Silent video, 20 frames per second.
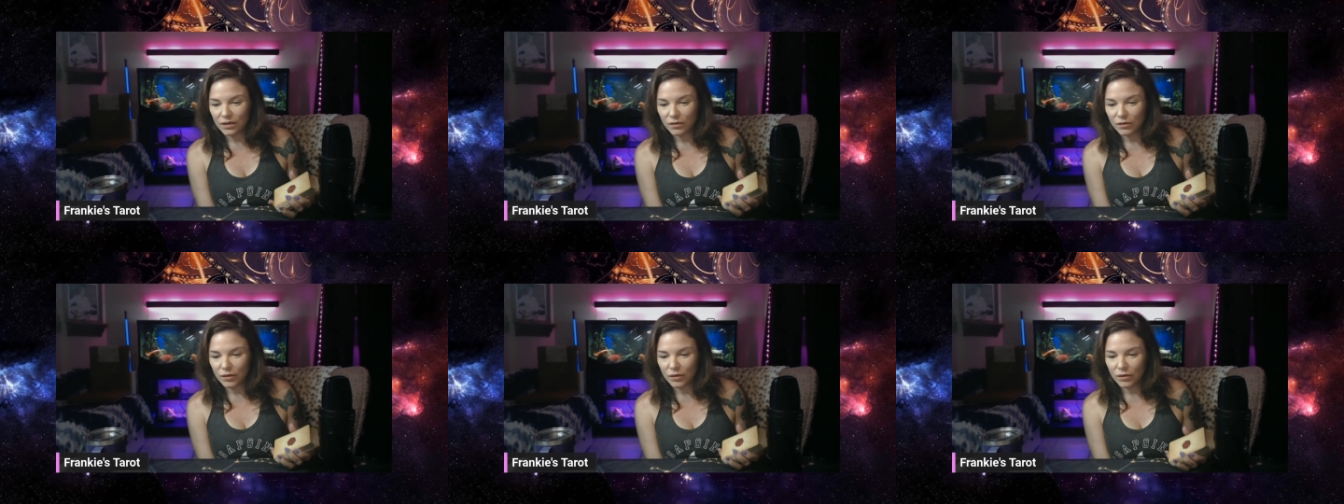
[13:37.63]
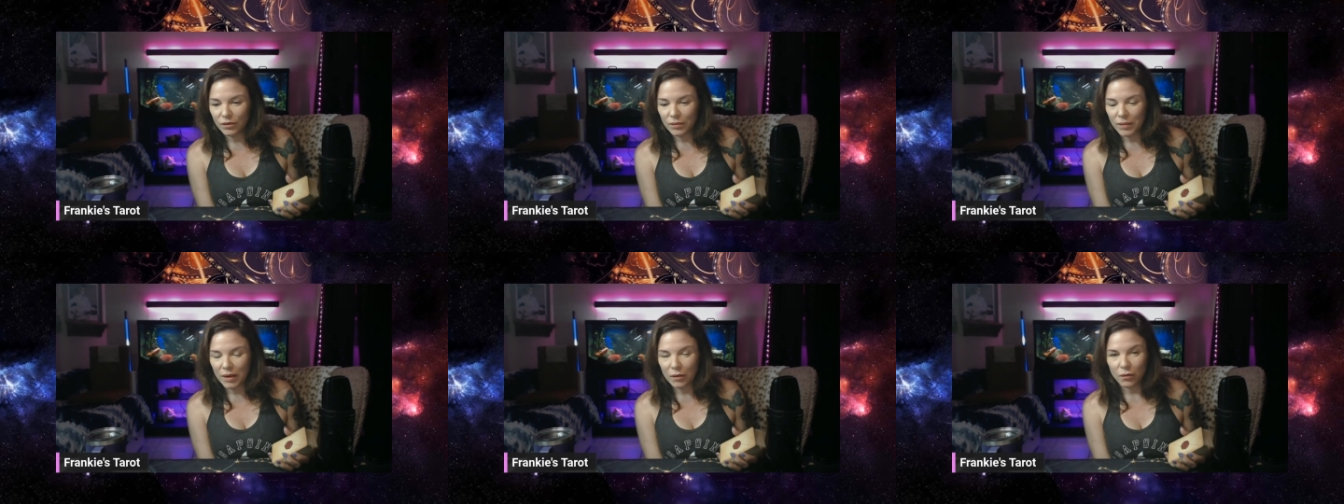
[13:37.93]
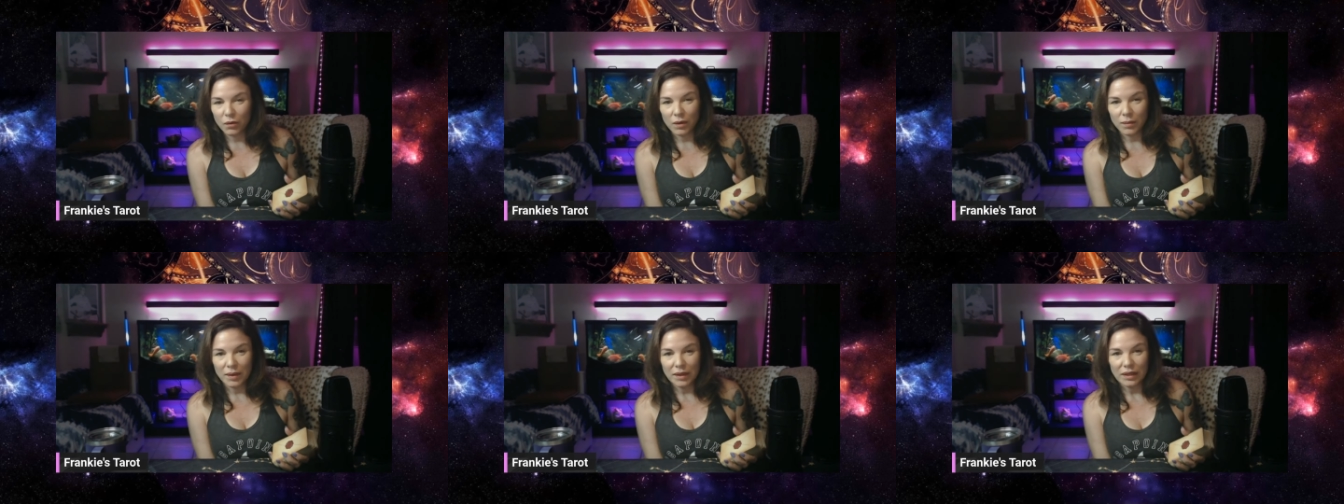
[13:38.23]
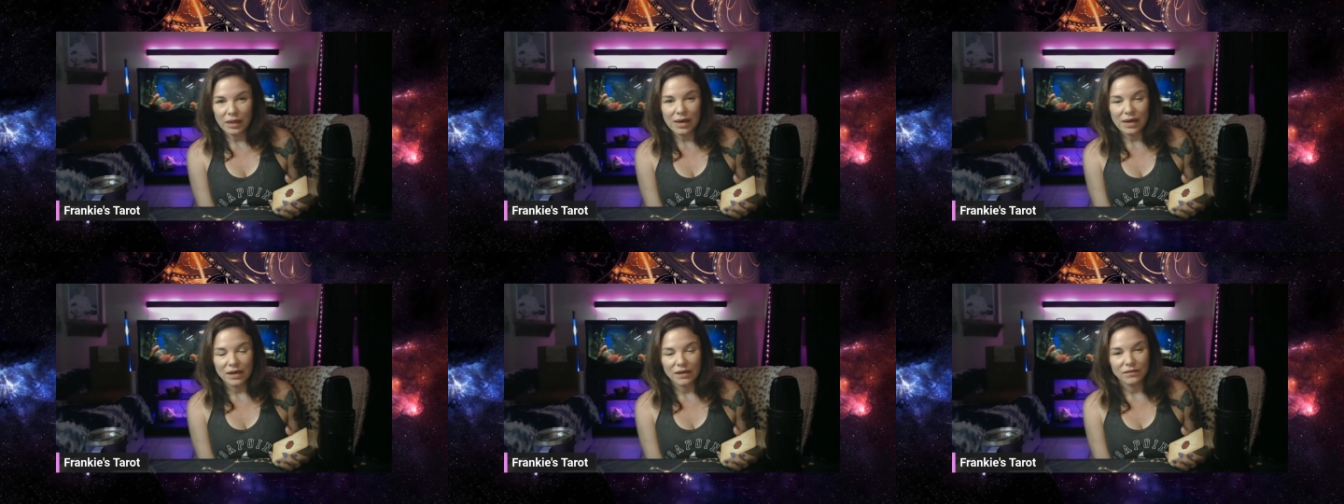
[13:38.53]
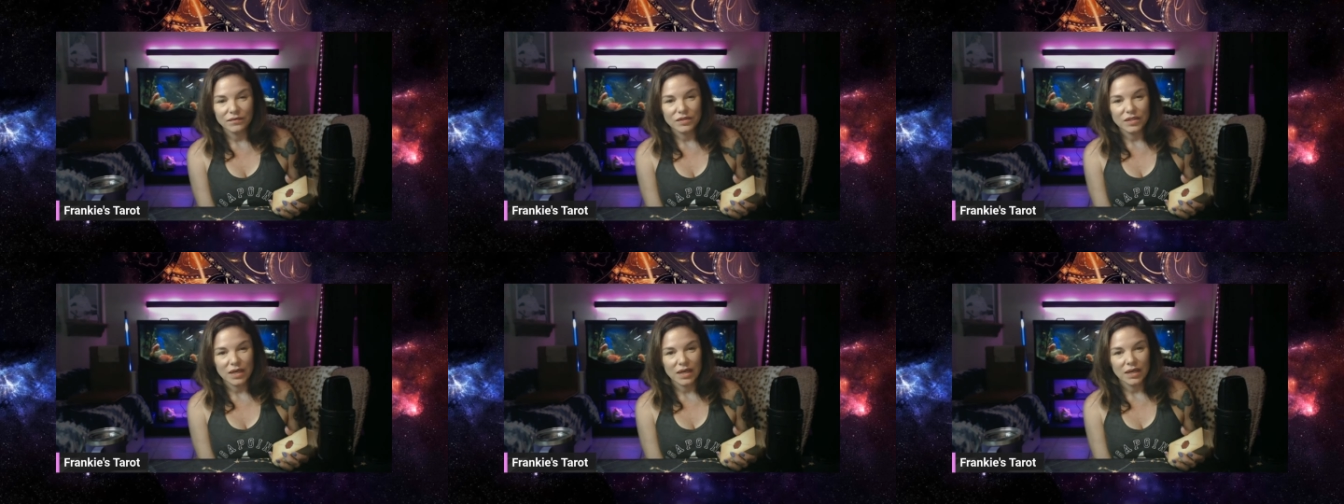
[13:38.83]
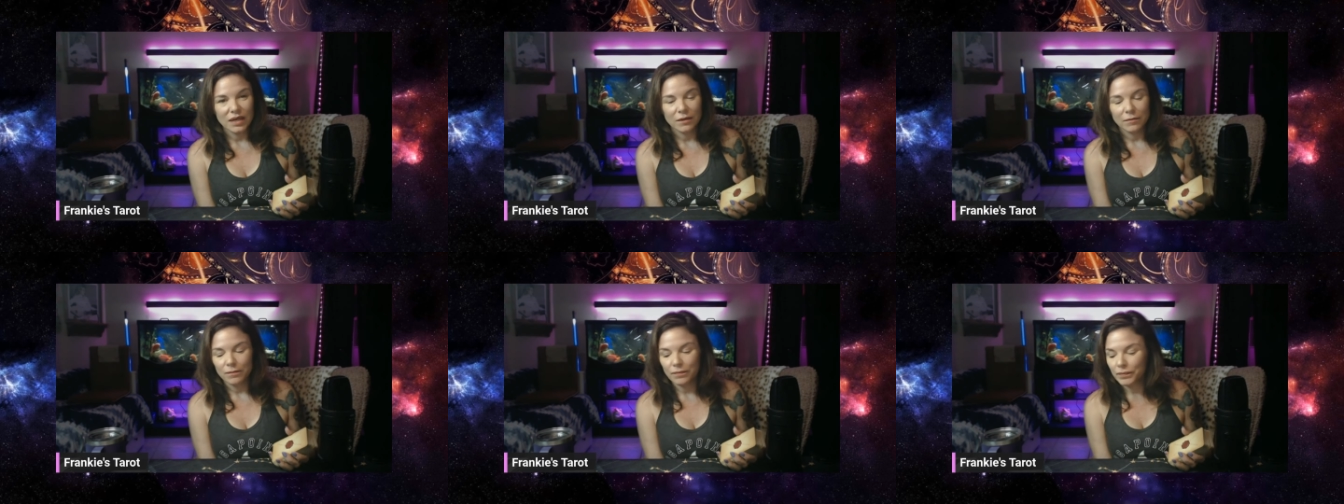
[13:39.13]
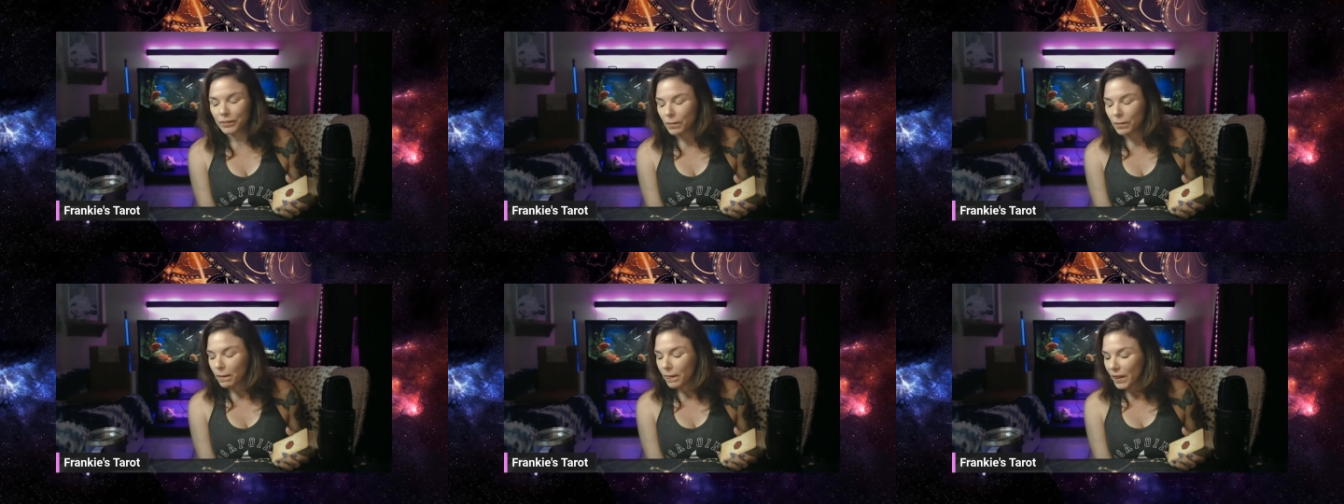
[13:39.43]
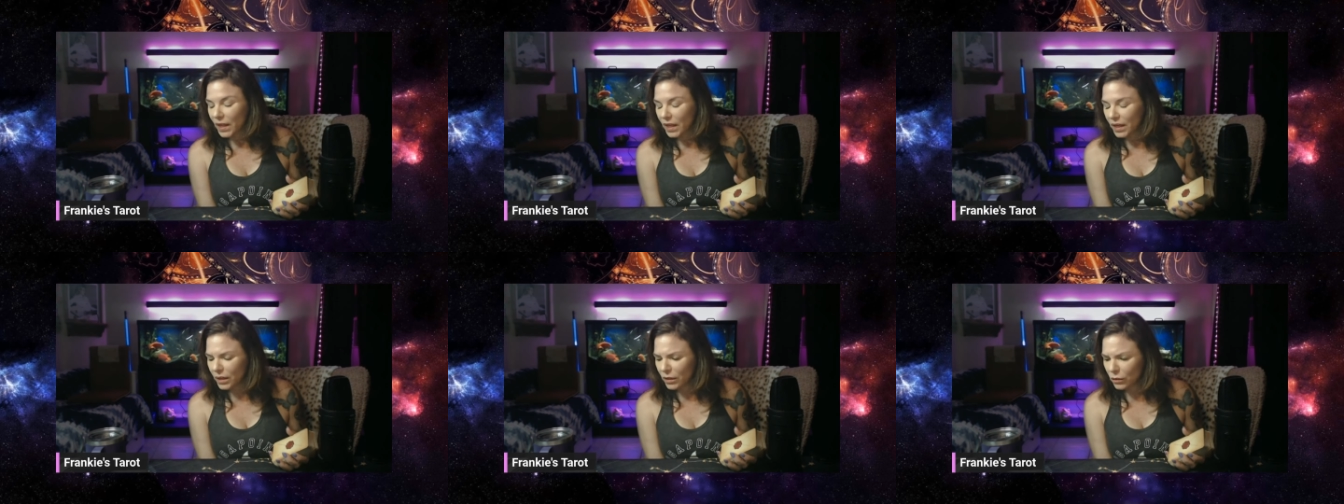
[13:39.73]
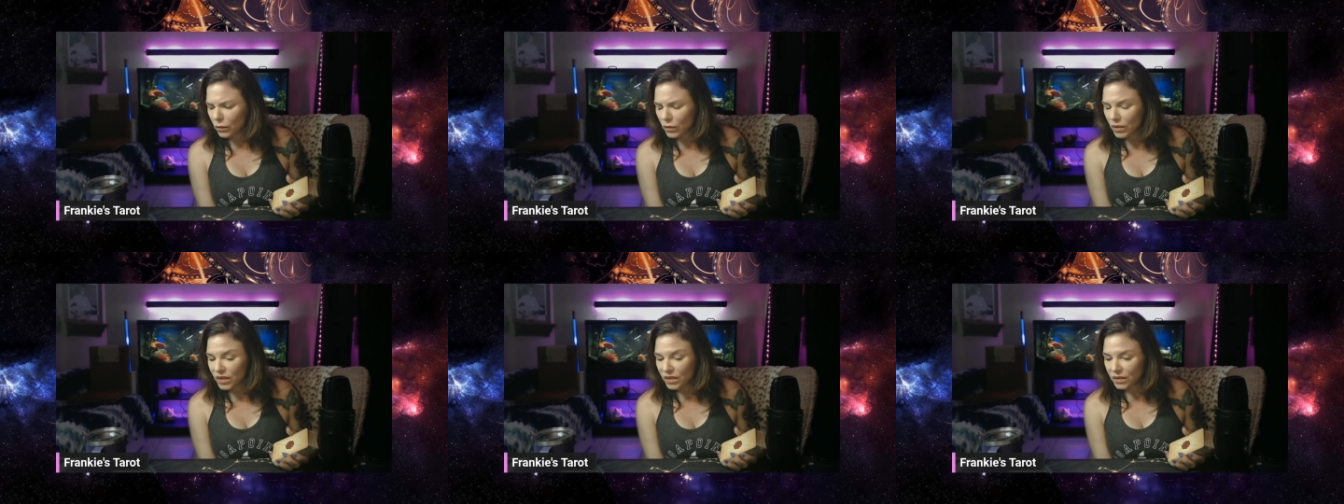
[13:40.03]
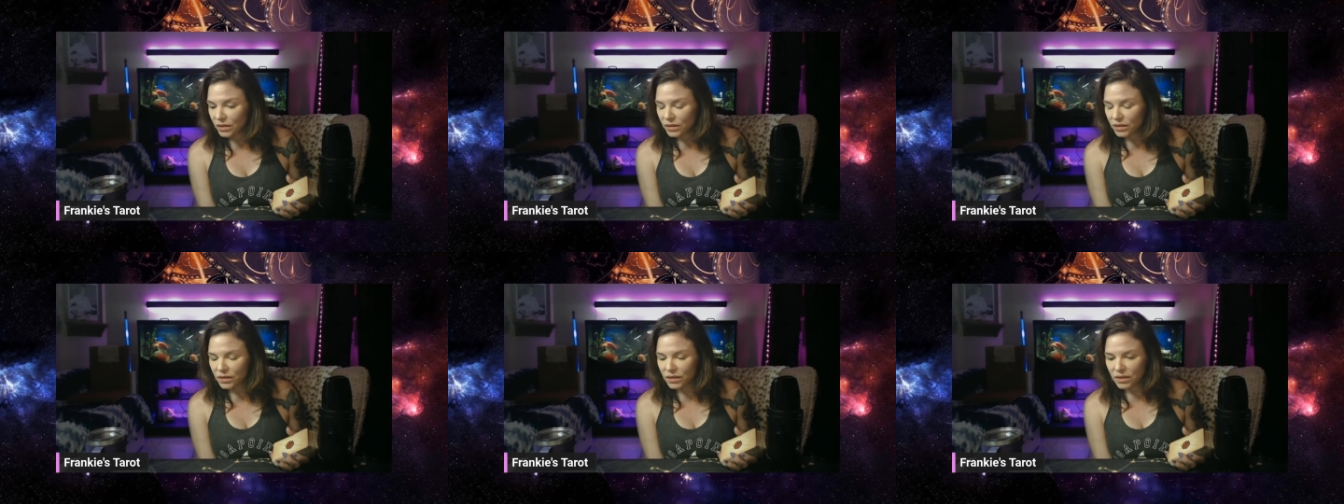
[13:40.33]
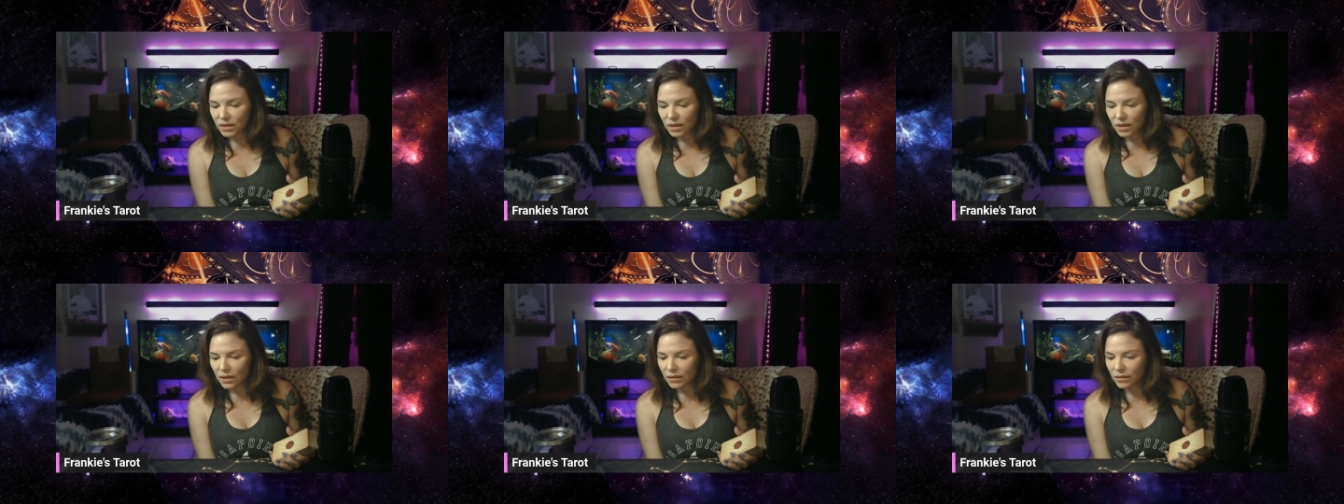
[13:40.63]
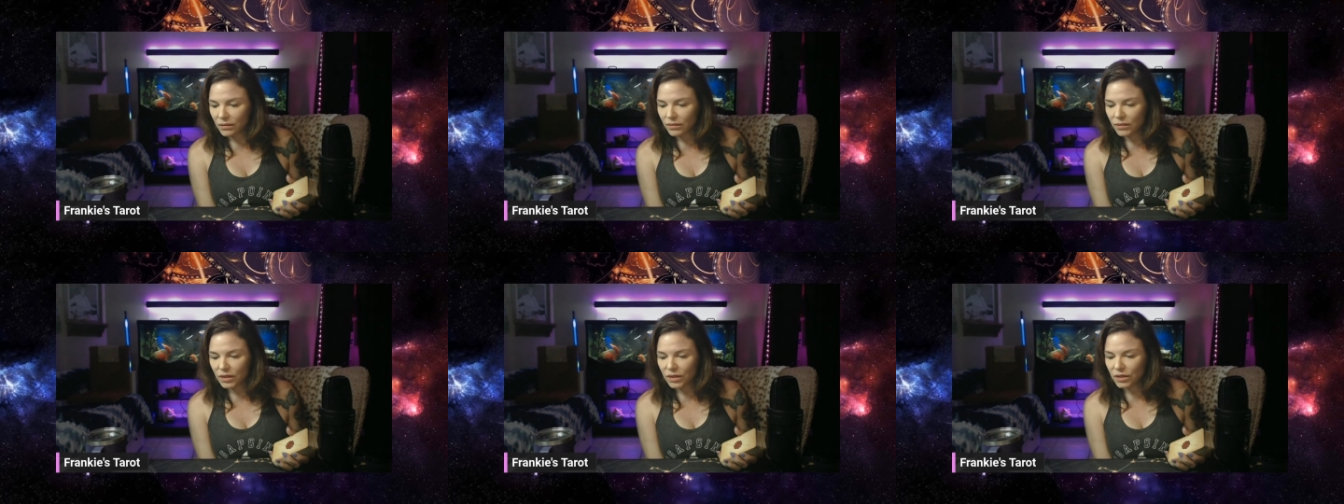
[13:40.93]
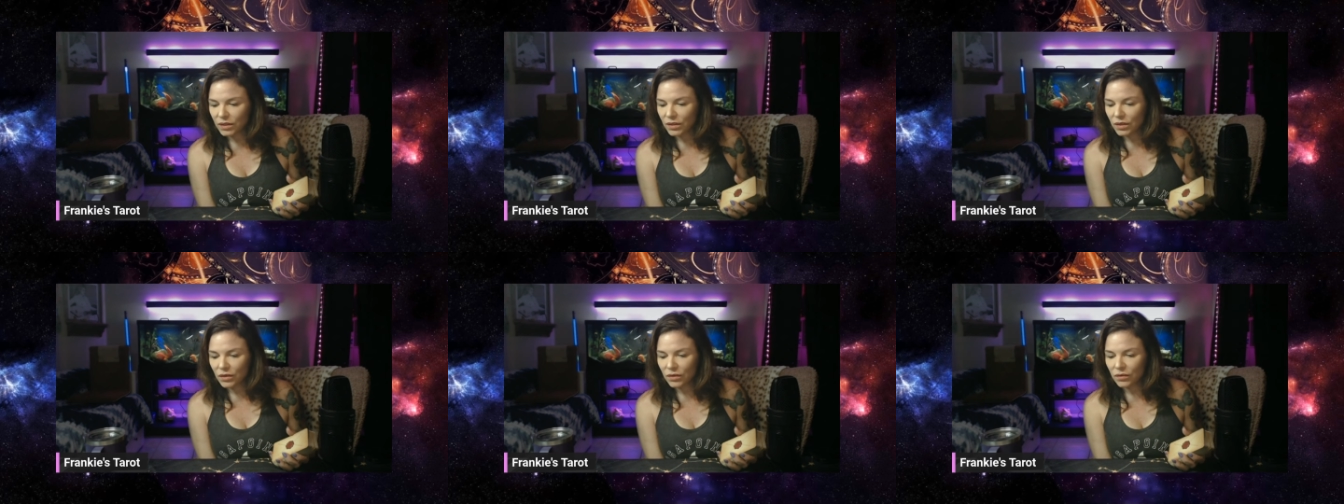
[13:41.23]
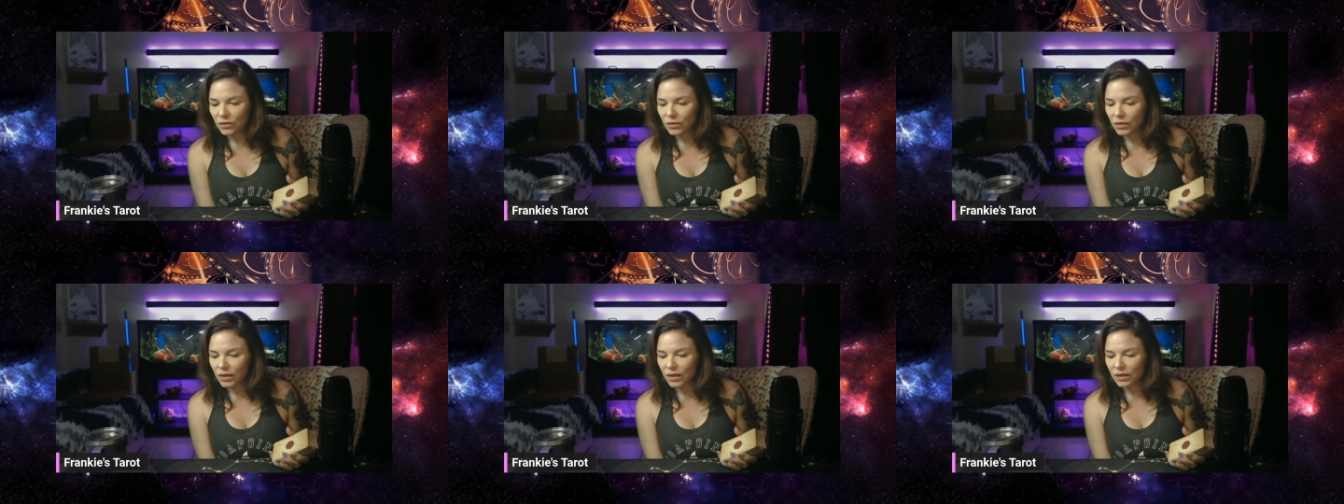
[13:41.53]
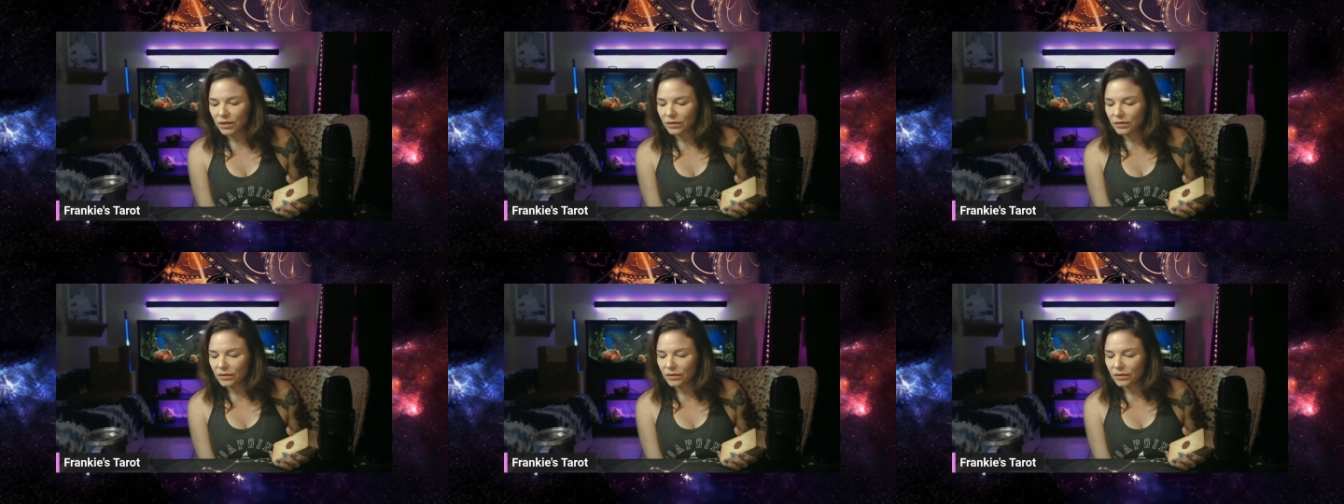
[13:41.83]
one of my lives, and it was, you know,